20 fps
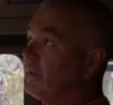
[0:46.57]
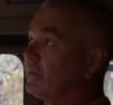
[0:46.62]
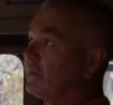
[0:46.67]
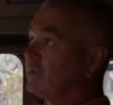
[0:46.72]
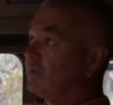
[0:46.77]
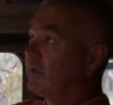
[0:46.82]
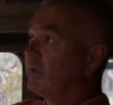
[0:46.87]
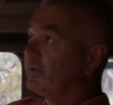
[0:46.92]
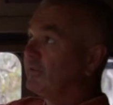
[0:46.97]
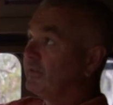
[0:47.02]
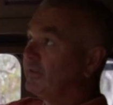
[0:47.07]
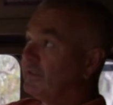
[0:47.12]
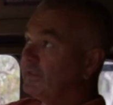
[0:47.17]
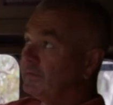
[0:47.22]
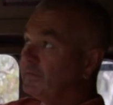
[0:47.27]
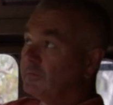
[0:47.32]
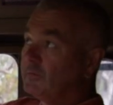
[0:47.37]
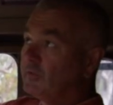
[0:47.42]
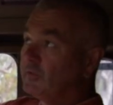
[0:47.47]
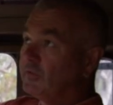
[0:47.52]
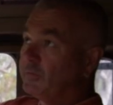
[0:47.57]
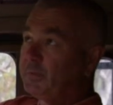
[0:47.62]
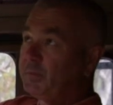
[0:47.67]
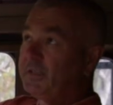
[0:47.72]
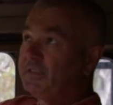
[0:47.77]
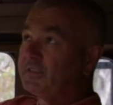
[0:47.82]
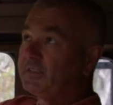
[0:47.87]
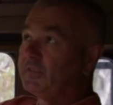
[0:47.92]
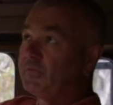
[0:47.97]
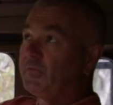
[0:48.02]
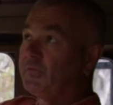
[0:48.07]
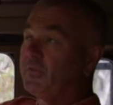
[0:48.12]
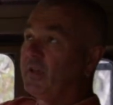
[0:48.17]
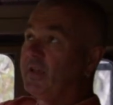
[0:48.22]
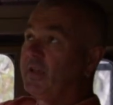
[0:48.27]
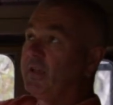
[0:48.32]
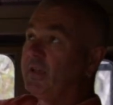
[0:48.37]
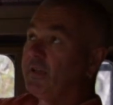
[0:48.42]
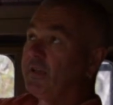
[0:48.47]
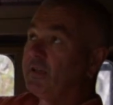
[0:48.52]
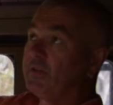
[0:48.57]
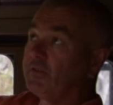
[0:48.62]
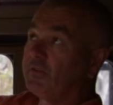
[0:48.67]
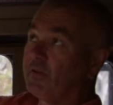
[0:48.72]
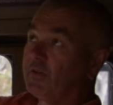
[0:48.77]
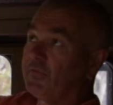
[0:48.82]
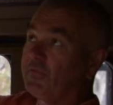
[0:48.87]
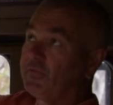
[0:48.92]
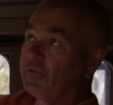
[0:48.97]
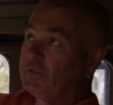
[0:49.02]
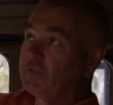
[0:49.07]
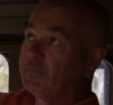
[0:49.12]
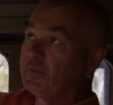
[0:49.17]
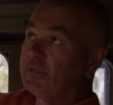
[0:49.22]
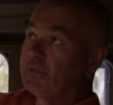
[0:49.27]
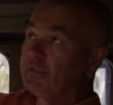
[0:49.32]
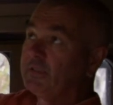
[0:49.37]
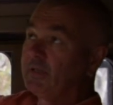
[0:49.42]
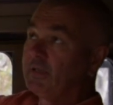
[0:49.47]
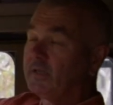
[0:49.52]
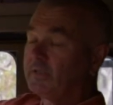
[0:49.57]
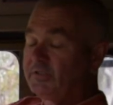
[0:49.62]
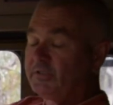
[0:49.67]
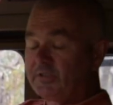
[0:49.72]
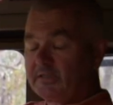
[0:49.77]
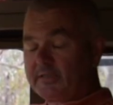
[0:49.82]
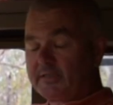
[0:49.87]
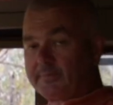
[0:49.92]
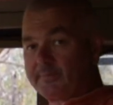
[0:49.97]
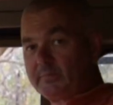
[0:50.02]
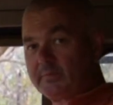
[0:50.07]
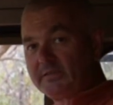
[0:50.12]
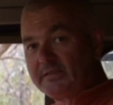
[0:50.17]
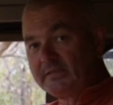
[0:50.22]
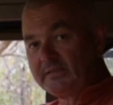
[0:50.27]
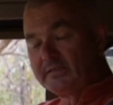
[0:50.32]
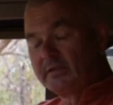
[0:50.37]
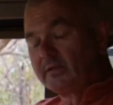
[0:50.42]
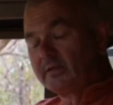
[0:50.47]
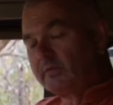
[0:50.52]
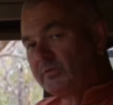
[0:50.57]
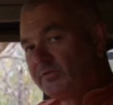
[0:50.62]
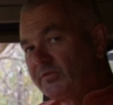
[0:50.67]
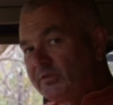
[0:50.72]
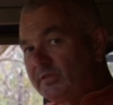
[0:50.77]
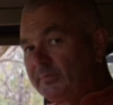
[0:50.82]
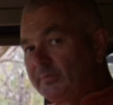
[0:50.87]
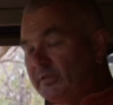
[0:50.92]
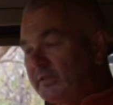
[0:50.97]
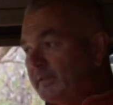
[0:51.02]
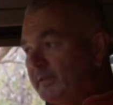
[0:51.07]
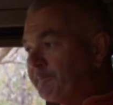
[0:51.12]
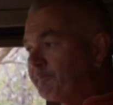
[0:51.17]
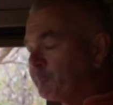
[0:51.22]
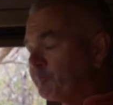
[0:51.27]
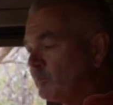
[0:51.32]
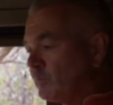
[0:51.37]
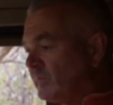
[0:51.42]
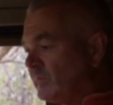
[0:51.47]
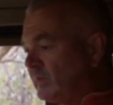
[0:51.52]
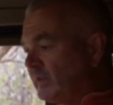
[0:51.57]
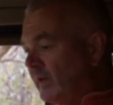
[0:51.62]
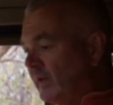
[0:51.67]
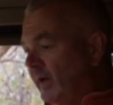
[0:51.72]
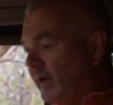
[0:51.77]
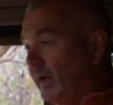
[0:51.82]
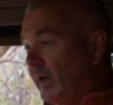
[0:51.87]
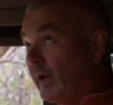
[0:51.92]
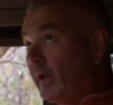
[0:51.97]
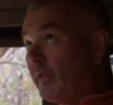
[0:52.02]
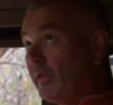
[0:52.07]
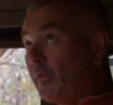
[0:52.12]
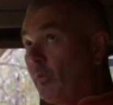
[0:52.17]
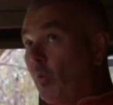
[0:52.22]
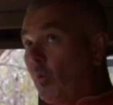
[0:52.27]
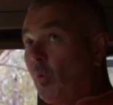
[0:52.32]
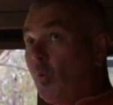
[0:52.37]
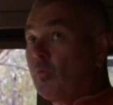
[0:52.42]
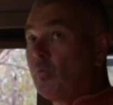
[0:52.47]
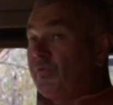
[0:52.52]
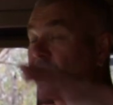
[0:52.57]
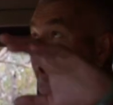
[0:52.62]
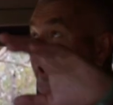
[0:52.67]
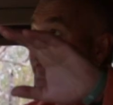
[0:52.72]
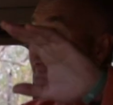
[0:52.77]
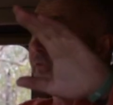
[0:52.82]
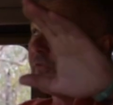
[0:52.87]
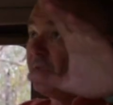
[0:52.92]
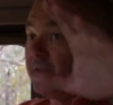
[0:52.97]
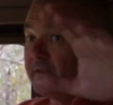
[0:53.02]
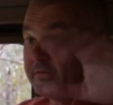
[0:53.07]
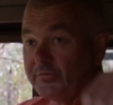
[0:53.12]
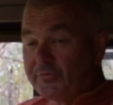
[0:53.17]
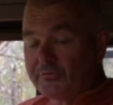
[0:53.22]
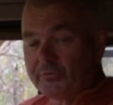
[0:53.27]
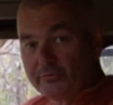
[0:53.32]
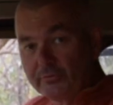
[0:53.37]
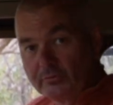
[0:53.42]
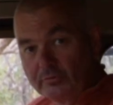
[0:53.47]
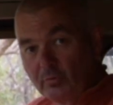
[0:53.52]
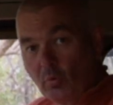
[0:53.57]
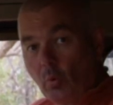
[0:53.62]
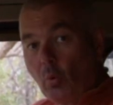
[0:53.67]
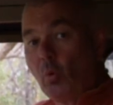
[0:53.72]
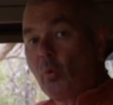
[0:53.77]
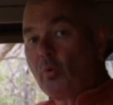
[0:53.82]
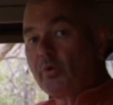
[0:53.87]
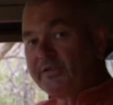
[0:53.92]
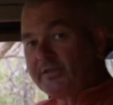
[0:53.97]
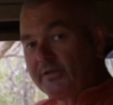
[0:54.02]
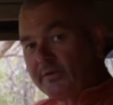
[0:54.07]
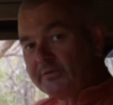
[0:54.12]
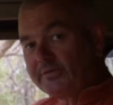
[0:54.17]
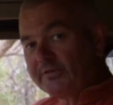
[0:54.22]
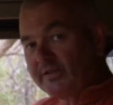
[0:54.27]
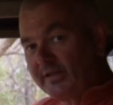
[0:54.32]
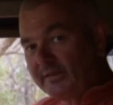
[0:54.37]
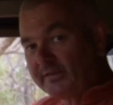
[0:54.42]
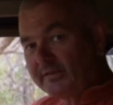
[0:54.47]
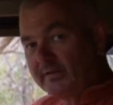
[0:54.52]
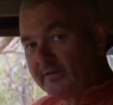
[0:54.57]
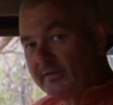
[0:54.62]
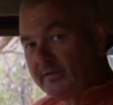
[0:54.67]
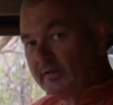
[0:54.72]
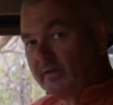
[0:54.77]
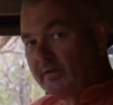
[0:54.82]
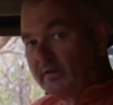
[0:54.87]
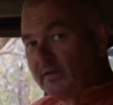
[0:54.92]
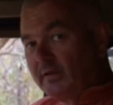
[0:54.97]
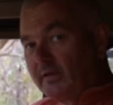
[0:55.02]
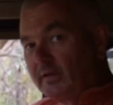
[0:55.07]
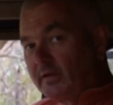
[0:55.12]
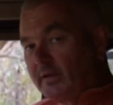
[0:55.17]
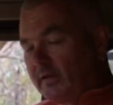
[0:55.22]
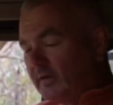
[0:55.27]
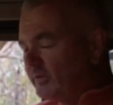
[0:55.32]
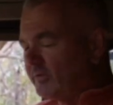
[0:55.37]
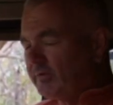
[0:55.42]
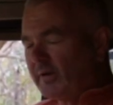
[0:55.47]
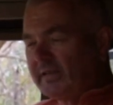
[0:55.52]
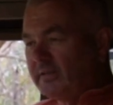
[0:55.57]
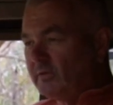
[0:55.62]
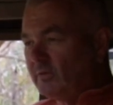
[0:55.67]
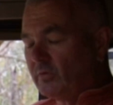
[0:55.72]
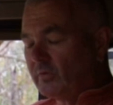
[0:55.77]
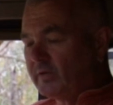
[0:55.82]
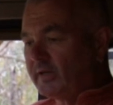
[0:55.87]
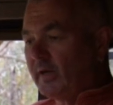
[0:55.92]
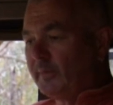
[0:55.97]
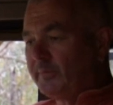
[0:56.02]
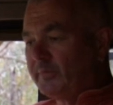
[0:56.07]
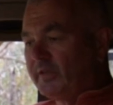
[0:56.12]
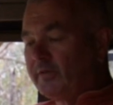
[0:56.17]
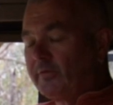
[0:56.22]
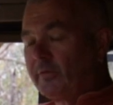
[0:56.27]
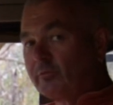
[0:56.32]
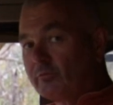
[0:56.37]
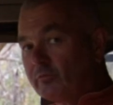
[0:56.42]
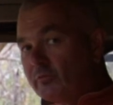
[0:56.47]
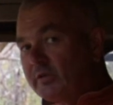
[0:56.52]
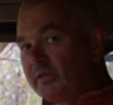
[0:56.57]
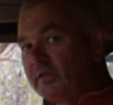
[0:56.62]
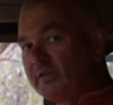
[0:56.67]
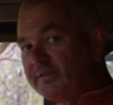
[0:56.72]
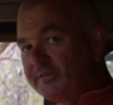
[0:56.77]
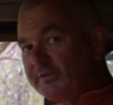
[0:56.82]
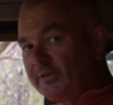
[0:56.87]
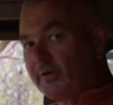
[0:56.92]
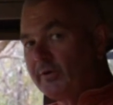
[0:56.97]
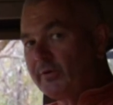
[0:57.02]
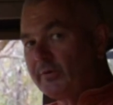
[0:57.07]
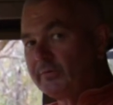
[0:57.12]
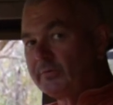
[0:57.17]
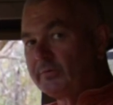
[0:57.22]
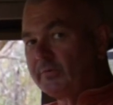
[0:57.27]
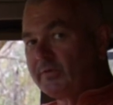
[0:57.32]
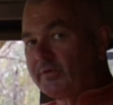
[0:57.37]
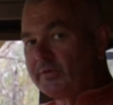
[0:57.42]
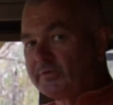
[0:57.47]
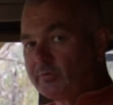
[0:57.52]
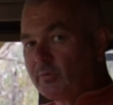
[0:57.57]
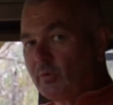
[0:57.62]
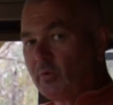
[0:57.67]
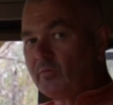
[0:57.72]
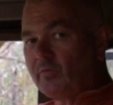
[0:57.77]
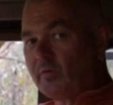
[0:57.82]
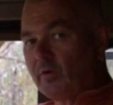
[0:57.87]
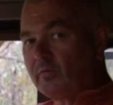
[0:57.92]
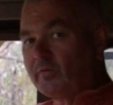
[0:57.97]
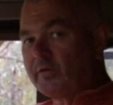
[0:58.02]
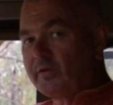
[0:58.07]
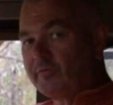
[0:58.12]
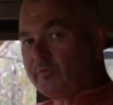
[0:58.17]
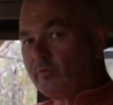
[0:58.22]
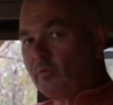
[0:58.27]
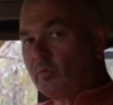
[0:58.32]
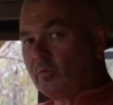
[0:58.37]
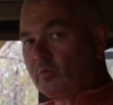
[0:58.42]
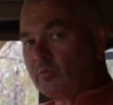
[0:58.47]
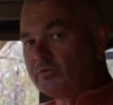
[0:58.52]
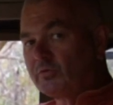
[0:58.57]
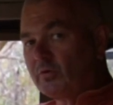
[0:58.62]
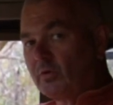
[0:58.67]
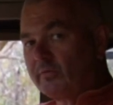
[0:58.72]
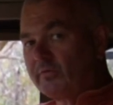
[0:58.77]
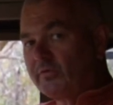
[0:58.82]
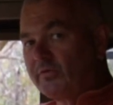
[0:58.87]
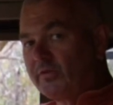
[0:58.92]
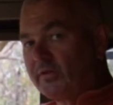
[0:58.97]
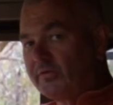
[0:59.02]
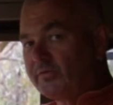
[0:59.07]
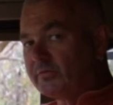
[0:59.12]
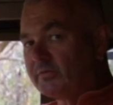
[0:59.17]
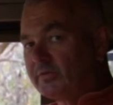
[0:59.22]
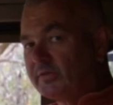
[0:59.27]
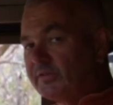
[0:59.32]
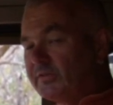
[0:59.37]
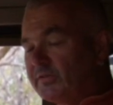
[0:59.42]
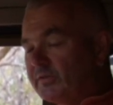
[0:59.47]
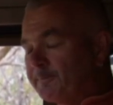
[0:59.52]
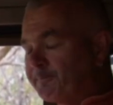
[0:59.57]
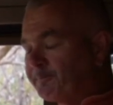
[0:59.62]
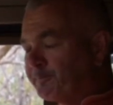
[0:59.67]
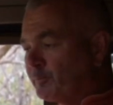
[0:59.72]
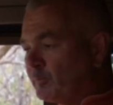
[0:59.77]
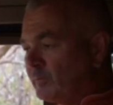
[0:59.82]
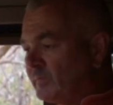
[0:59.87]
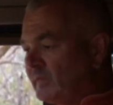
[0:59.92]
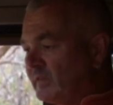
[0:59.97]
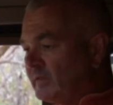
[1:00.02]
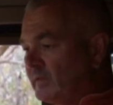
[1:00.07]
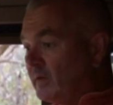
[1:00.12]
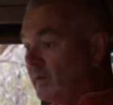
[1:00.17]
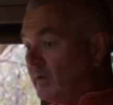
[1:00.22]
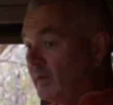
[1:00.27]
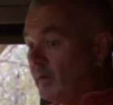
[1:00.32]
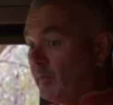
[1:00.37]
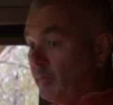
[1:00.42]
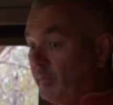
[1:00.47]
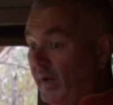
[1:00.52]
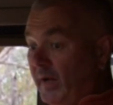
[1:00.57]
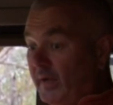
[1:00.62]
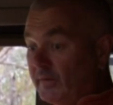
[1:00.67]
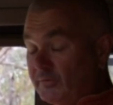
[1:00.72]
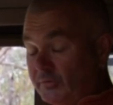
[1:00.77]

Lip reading: Clarion speakers and a CB, a GME CB, all done thanks to Audio Tech, a great little company that really know their 12 volt and their 4-wheel drive accessories. But